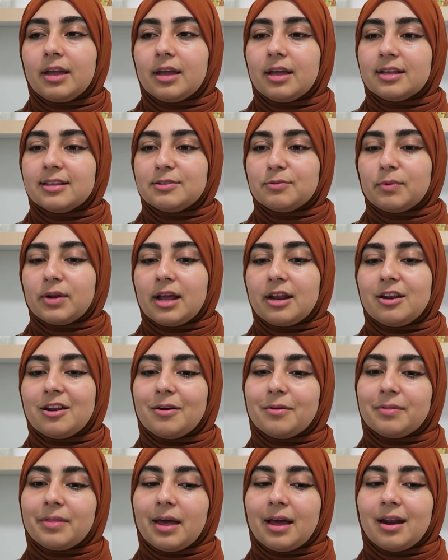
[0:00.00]
is when I
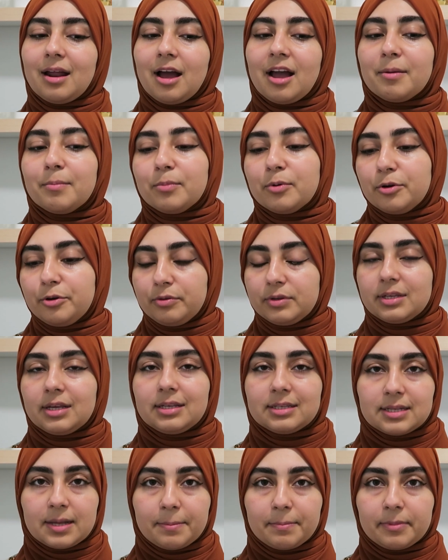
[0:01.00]
know that I'm producing
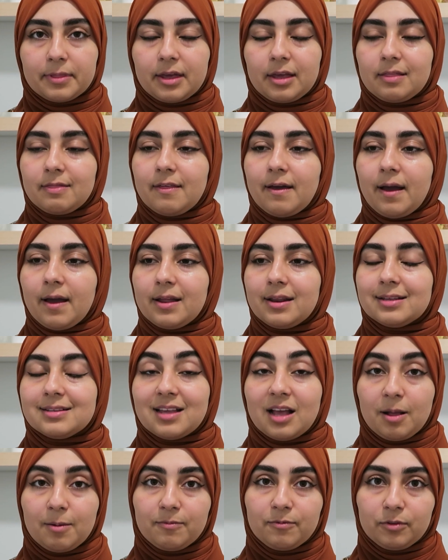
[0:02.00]
something that is
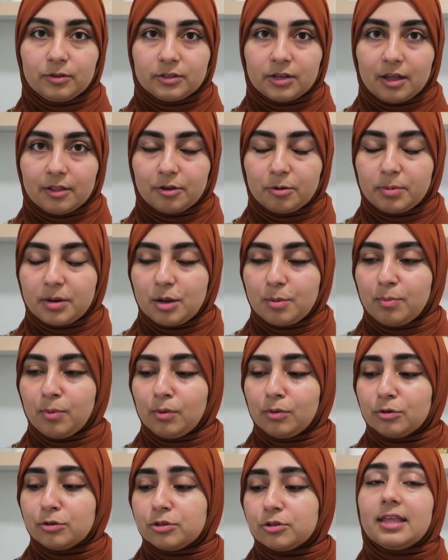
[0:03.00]
helpful to other
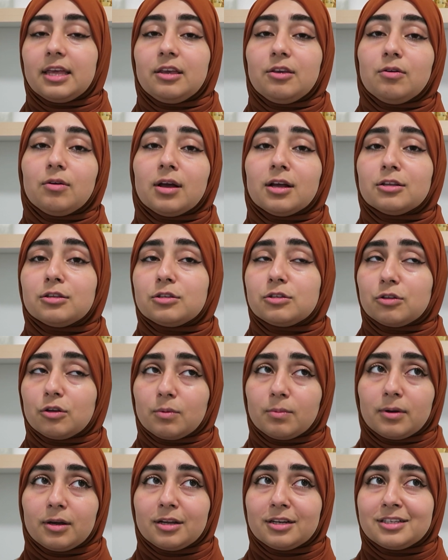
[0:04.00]
people. So thank you guys so
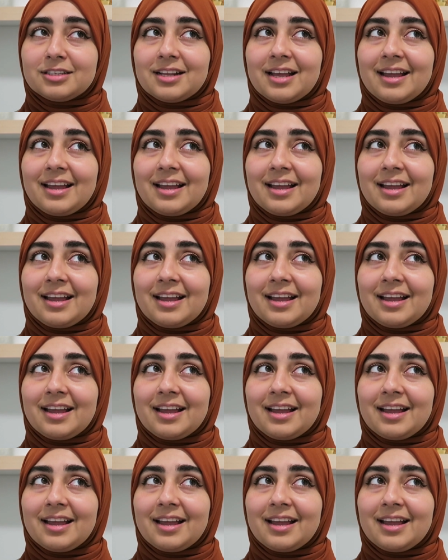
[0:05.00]
much.